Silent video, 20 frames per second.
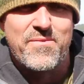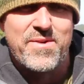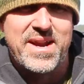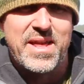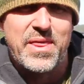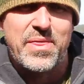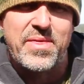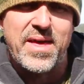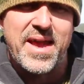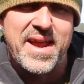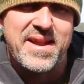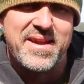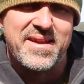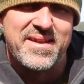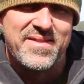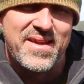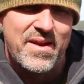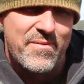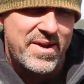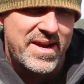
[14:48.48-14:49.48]
They're really thin,
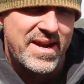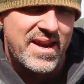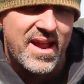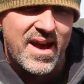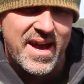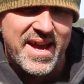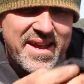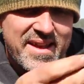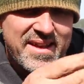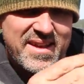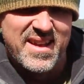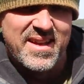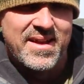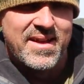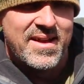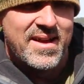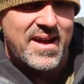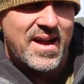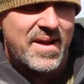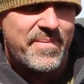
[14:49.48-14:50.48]
they're really light.
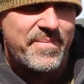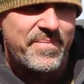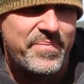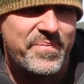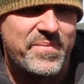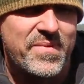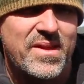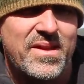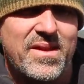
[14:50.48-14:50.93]
Um,